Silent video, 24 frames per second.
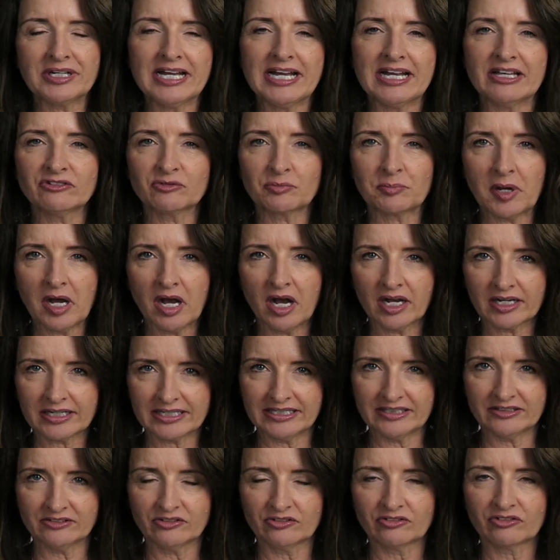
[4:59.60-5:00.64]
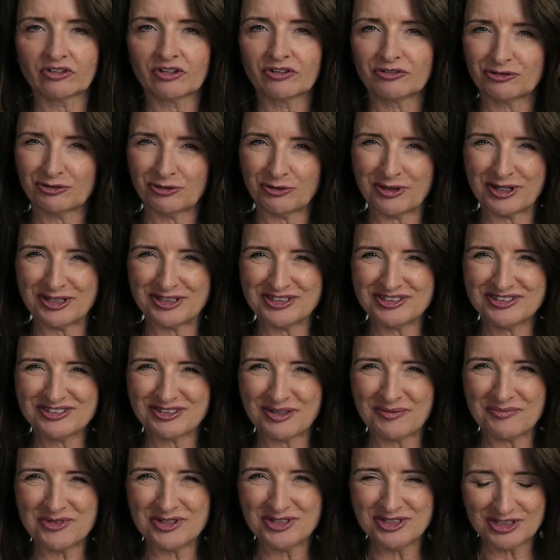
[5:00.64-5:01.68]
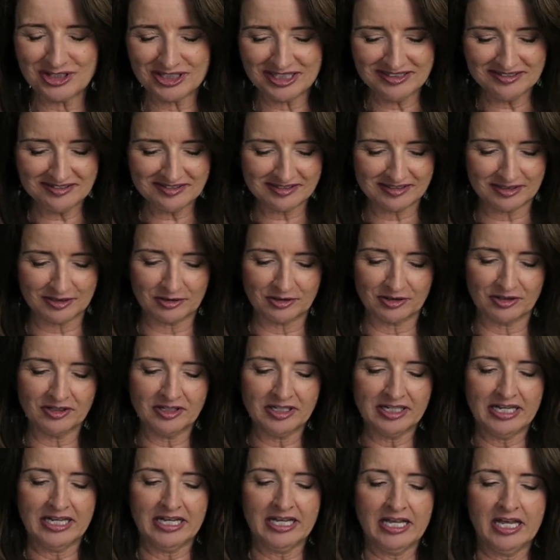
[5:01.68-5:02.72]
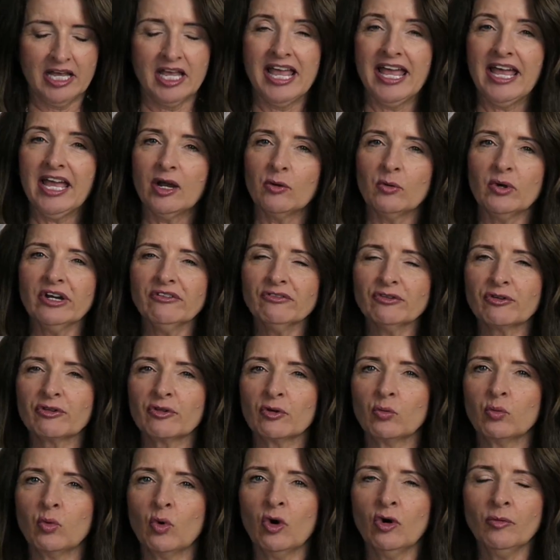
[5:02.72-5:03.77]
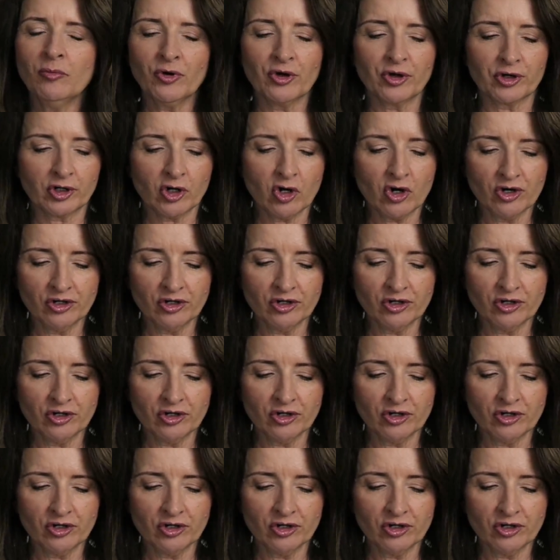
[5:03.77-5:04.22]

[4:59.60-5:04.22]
but has pockets, so that is something to consider. However, the Walmart